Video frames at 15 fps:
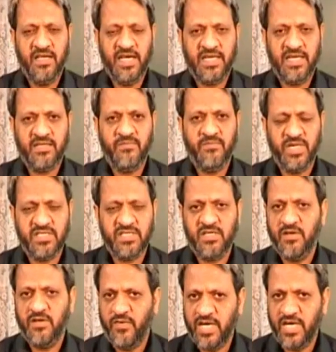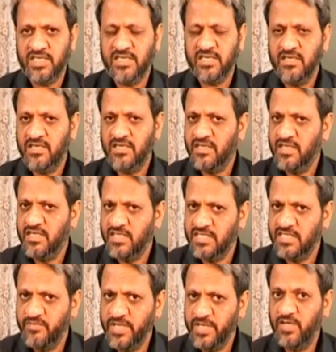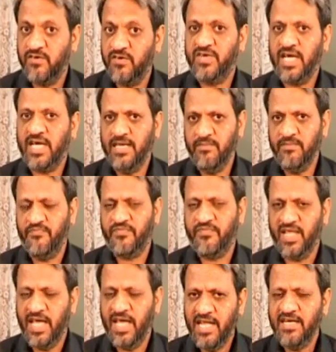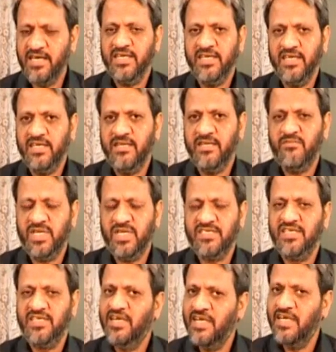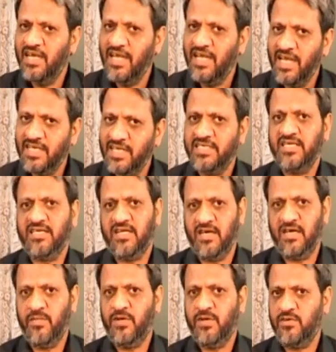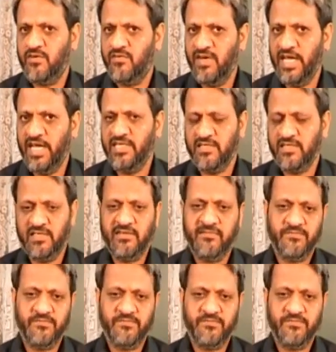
at a much faster speed of time and in a much lesser amount of light.